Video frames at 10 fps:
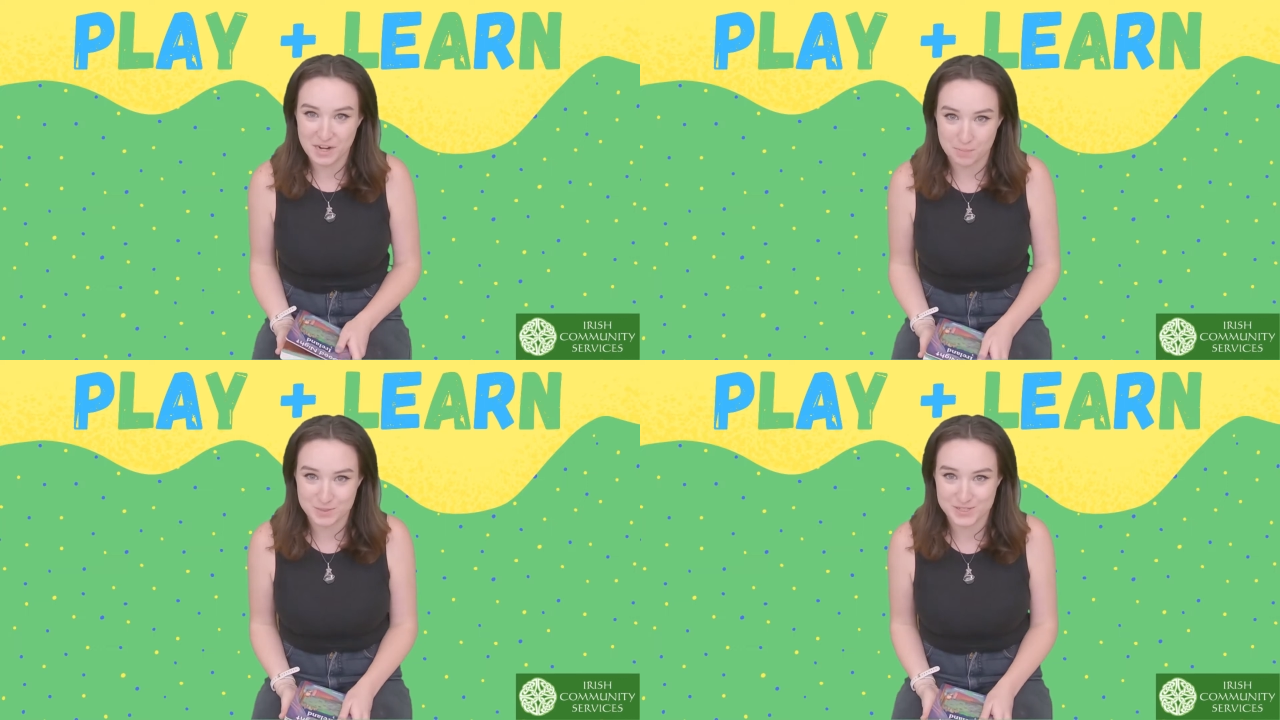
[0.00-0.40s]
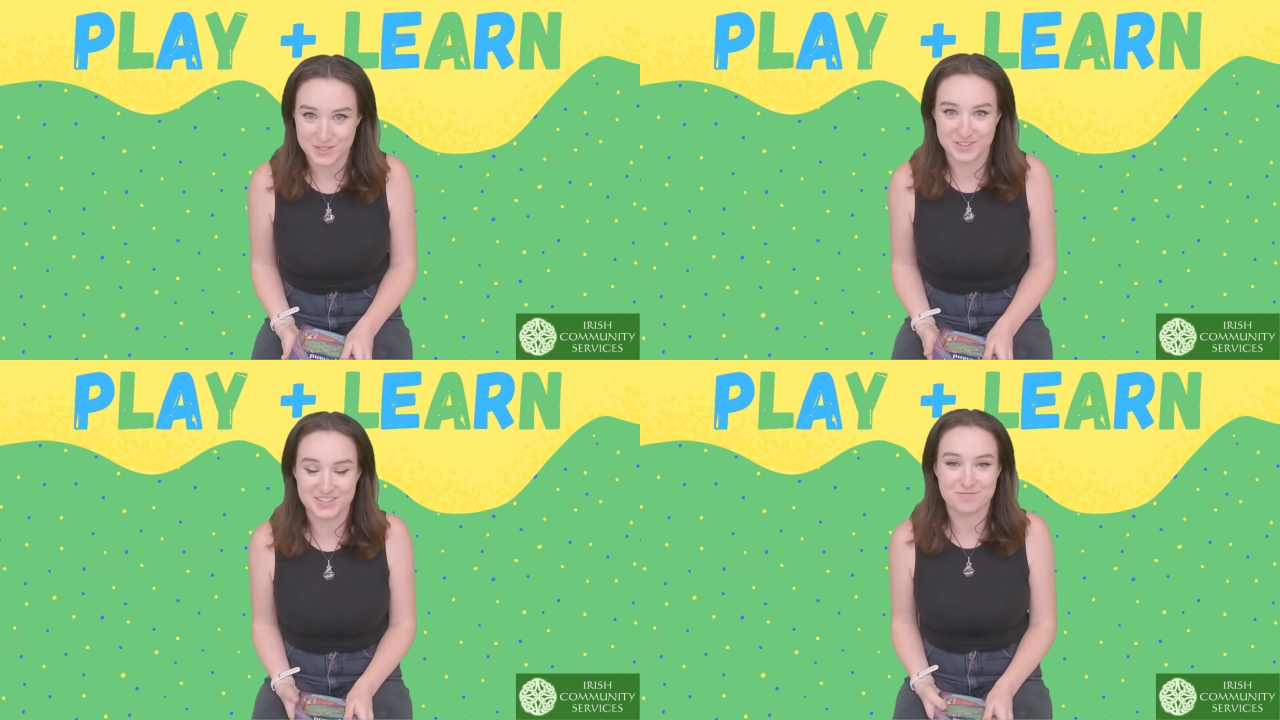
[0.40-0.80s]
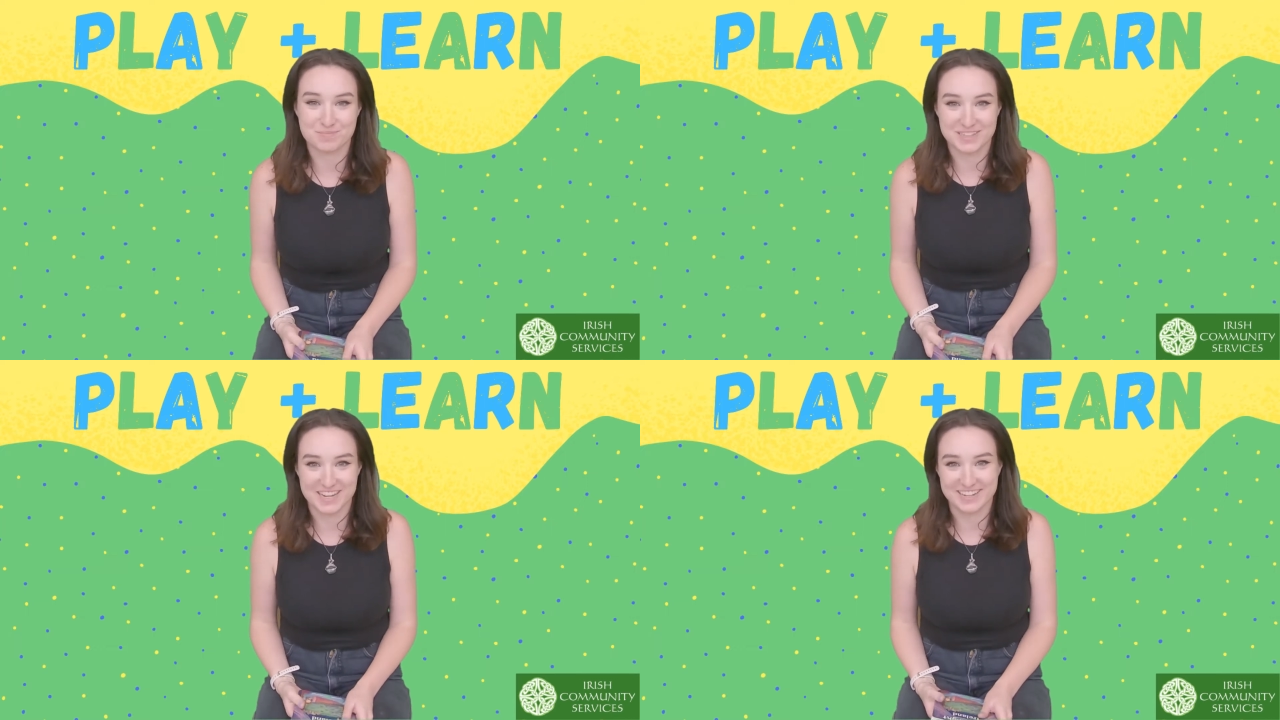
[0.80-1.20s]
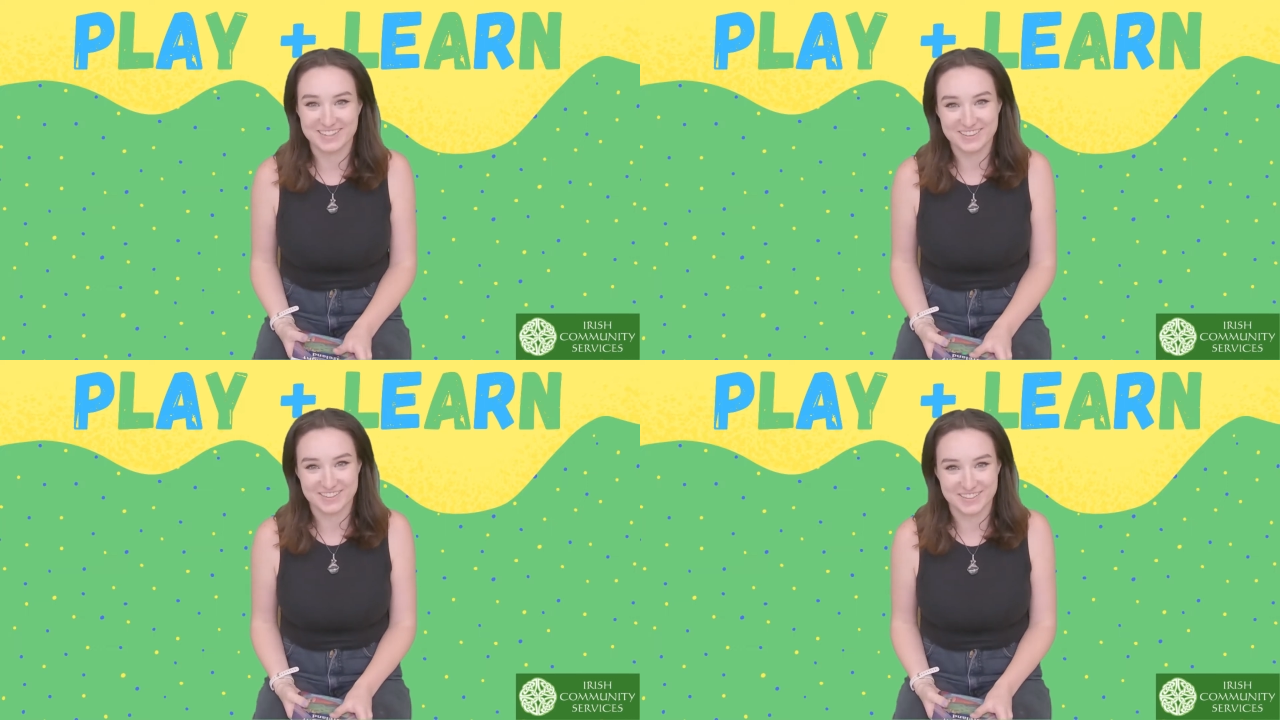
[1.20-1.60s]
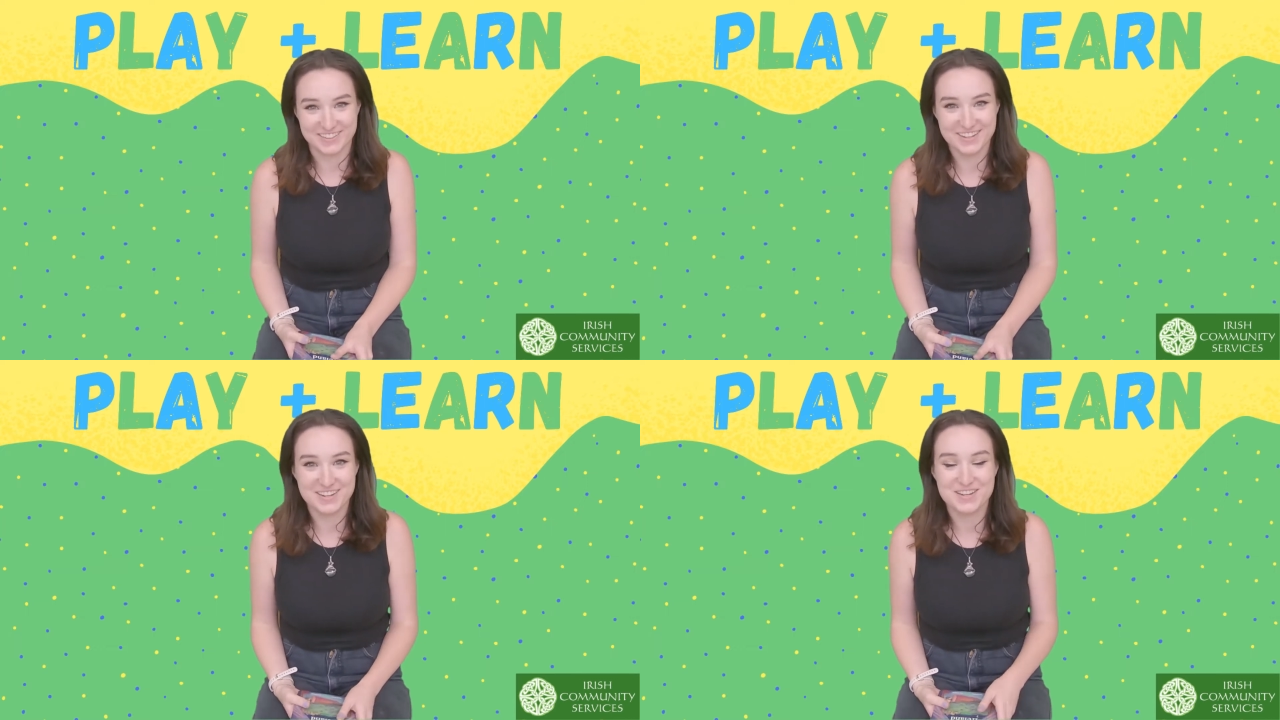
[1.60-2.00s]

episode of Play and Learn.